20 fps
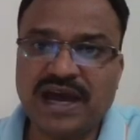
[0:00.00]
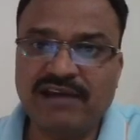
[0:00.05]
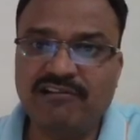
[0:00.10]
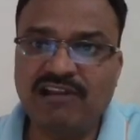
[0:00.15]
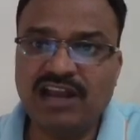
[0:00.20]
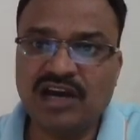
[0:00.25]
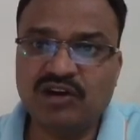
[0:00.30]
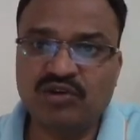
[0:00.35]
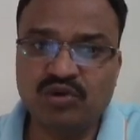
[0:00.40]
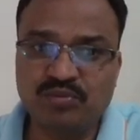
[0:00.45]

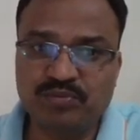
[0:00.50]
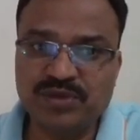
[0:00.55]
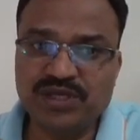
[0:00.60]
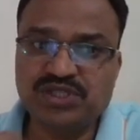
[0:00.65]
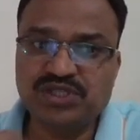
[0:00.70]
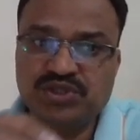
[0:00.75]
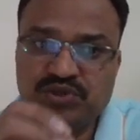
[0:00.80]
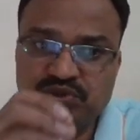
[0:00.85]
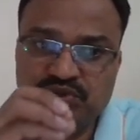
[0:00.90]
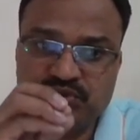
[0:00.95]
5 lakh
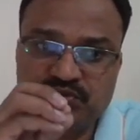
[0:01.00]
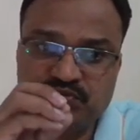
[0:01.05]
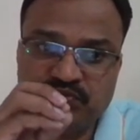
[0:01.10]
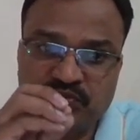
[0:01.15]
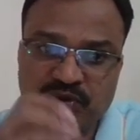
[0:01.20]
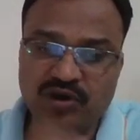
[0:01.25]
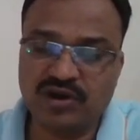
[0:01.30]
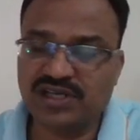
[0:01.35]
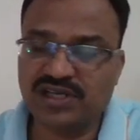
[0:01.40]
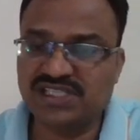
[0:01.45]
rupees
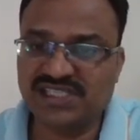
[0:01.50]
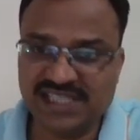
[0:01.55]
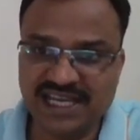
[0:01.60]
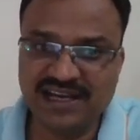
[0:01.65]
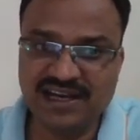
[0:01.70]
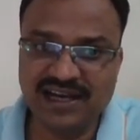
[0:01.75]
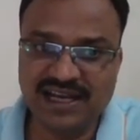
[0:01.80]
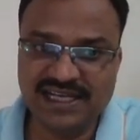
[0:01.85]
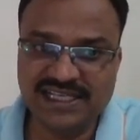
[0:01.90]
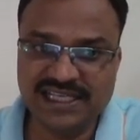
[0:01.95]
for a
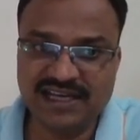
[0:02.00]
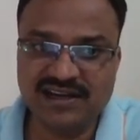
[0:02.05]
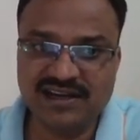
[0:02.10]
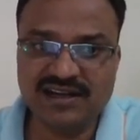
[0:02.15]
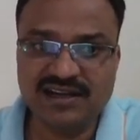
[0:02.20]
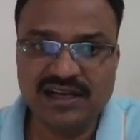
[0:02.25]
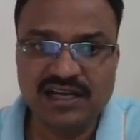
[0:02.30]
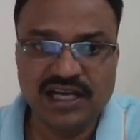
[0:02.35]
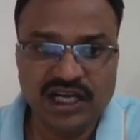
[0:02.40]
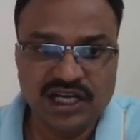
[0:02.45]
single
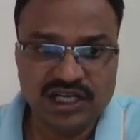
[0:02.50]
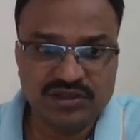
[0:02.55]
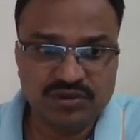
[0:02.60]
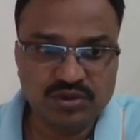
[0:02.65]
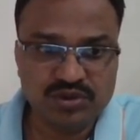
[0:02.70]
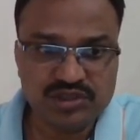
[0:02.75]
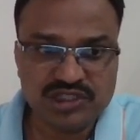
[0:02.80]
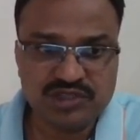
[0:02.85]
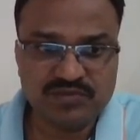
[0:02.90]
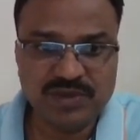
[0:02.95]
year,
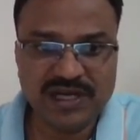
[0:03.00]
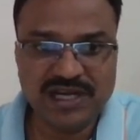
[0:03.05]
those